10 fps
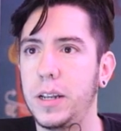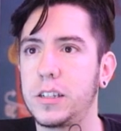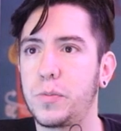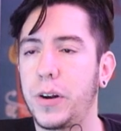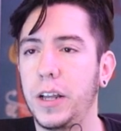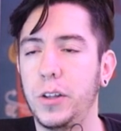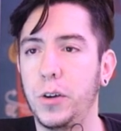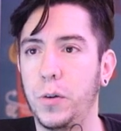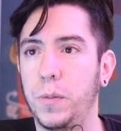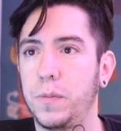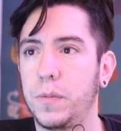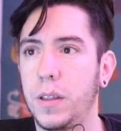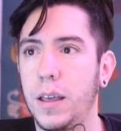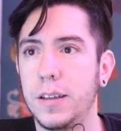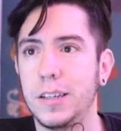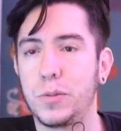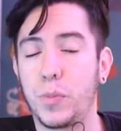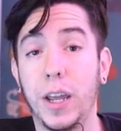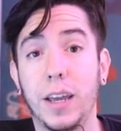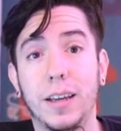When is spring due?
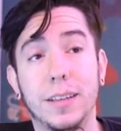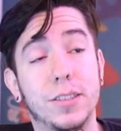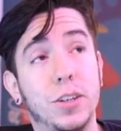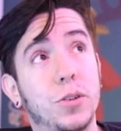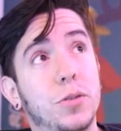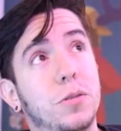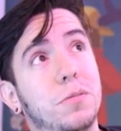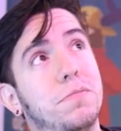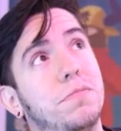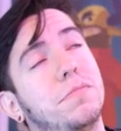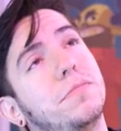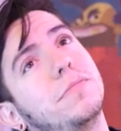Spring is due.